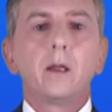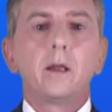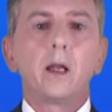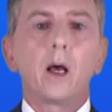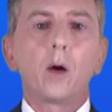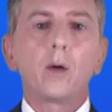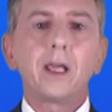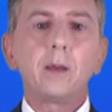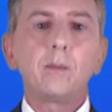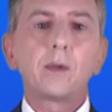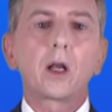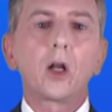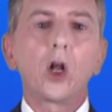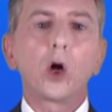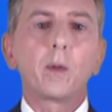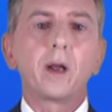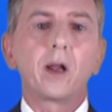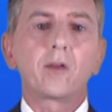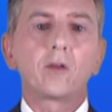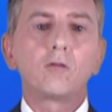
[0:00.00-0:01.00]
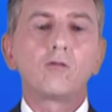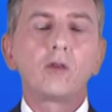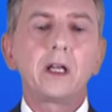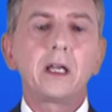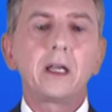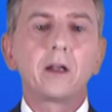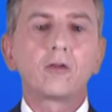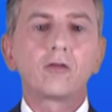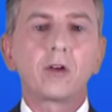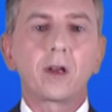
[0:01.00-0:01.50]
Now, hemoglobin has a
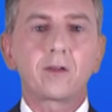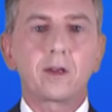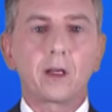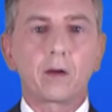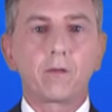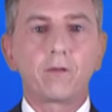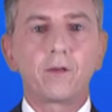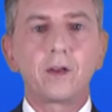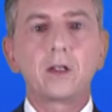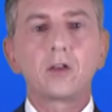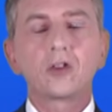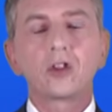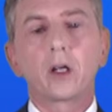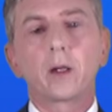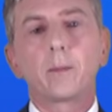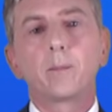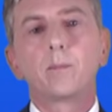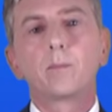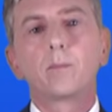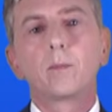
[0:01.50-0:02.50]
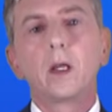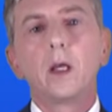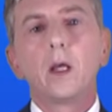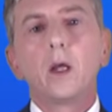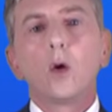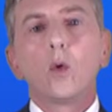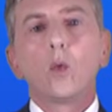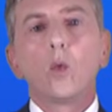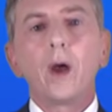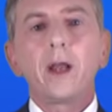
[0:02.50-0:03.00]
really interesting feature.
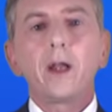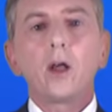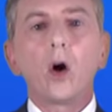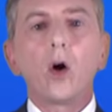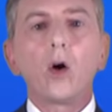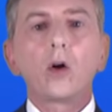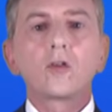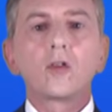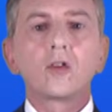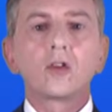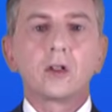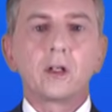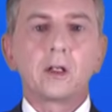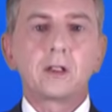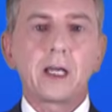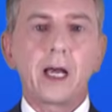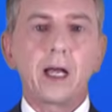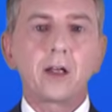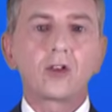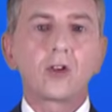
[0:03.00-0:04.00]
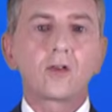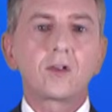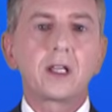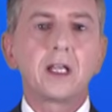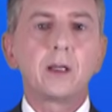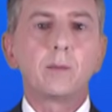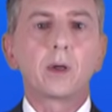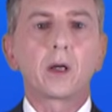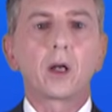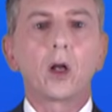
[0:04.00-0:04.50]
When oxygen attaches to
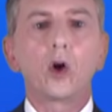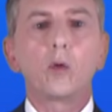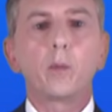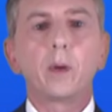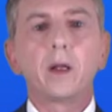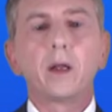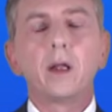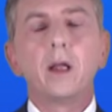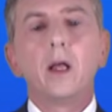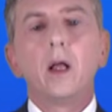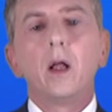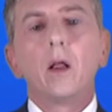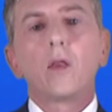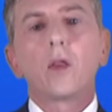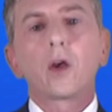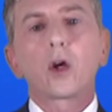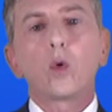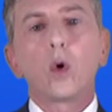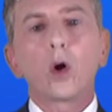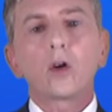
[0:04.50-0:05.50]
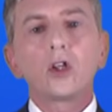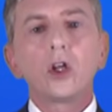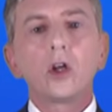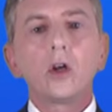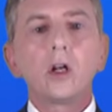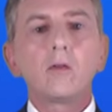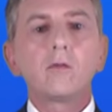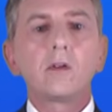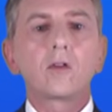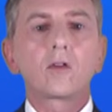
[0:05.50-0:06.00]
hemoglobin, the
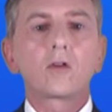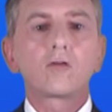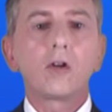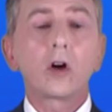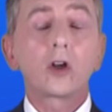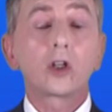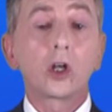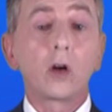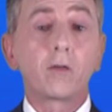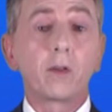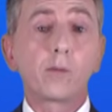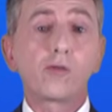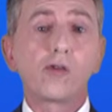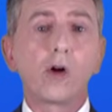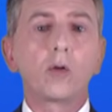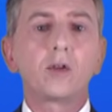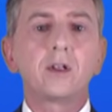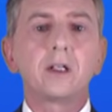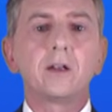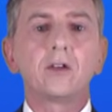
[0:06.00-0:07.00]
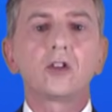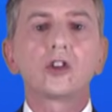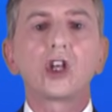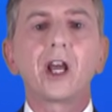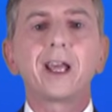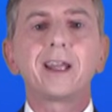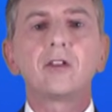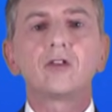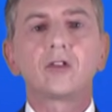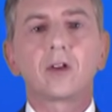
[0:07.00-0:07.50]
quaternary structure of the protein
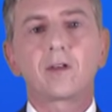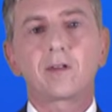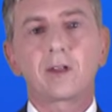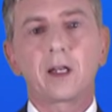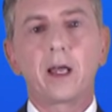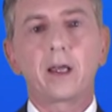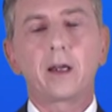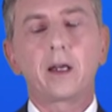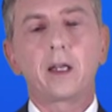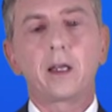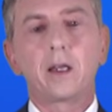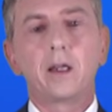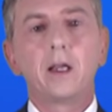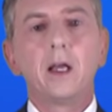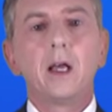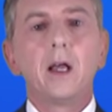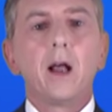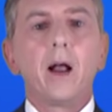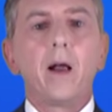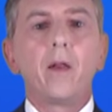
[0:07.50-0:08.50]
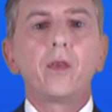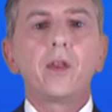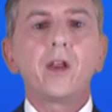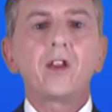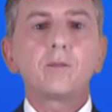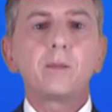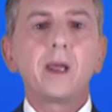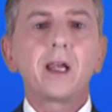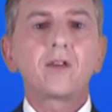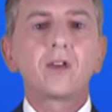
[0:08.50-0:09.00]
changes slightly, and
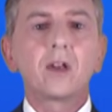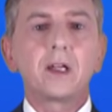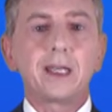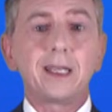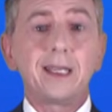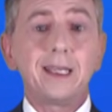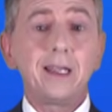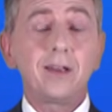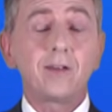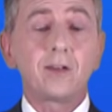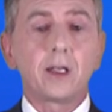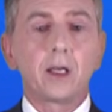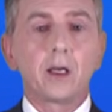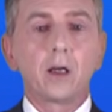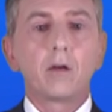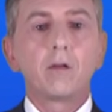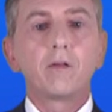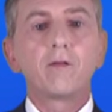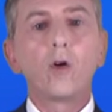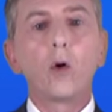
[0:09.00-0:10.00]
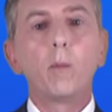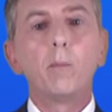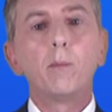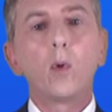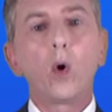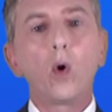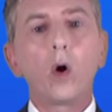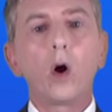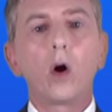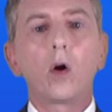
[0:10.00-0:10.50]
this makes it easier for
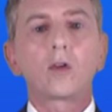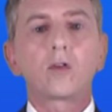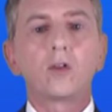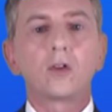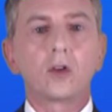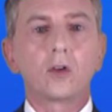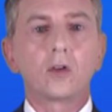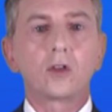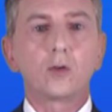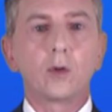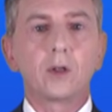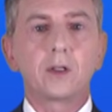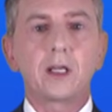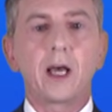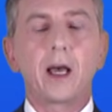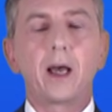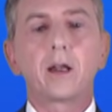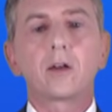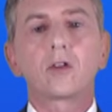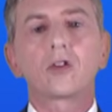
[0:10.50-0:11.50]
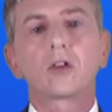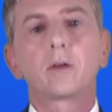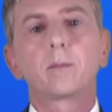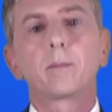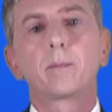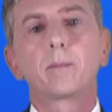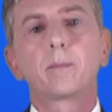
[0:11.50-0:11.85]
more oxygen to attach.